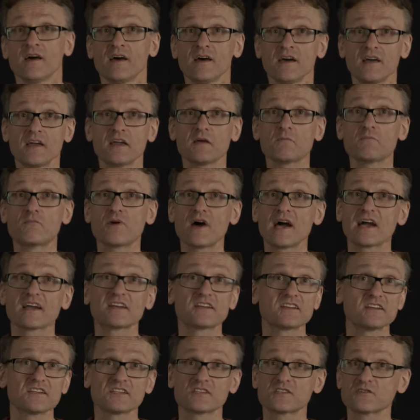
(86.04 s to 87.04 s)
In
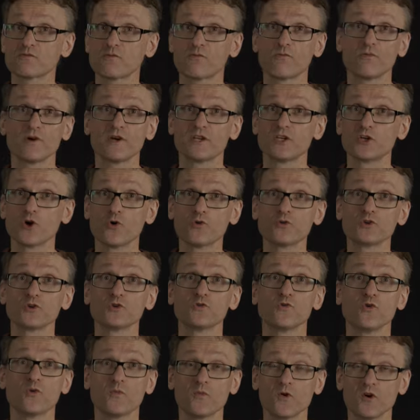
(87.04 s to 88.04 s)
practice, we don't
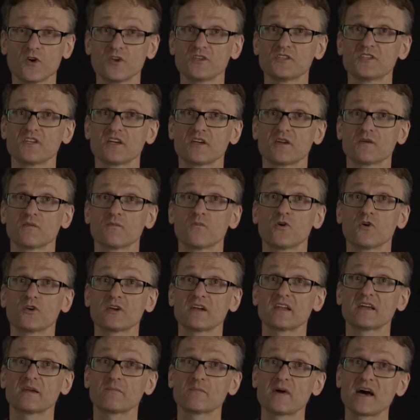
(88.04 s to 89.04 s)
do homology
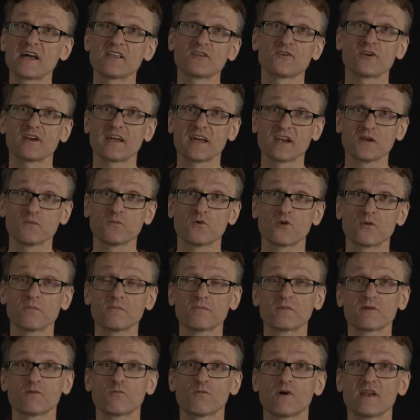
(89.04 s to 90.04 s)
modeling manually anymore.
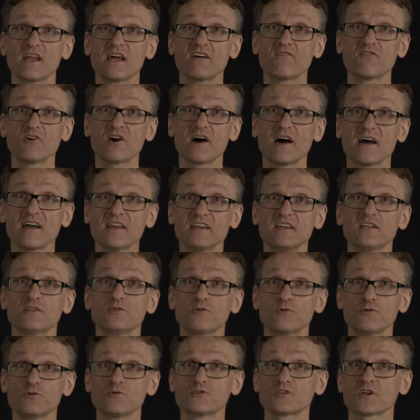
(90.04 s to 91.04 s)
Whenever I need
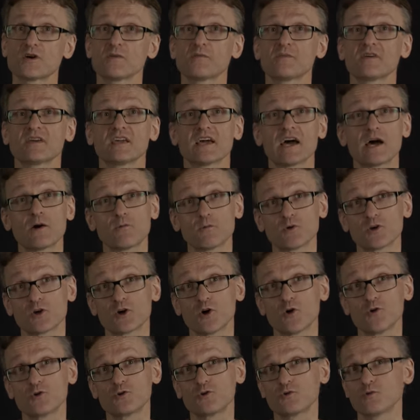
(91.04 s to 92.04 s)
to do something, I would
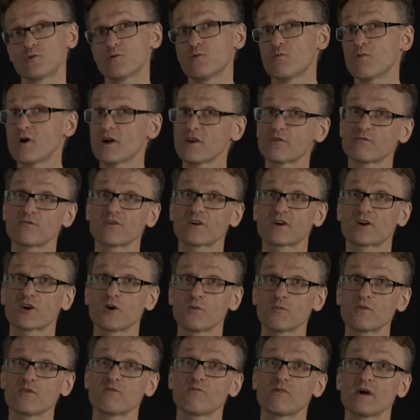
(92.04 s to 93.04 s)
go to one of a
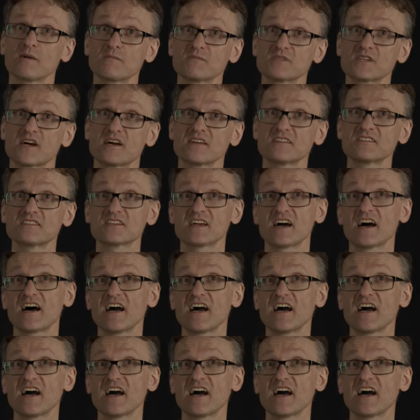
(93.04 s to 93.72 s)
couple of websites.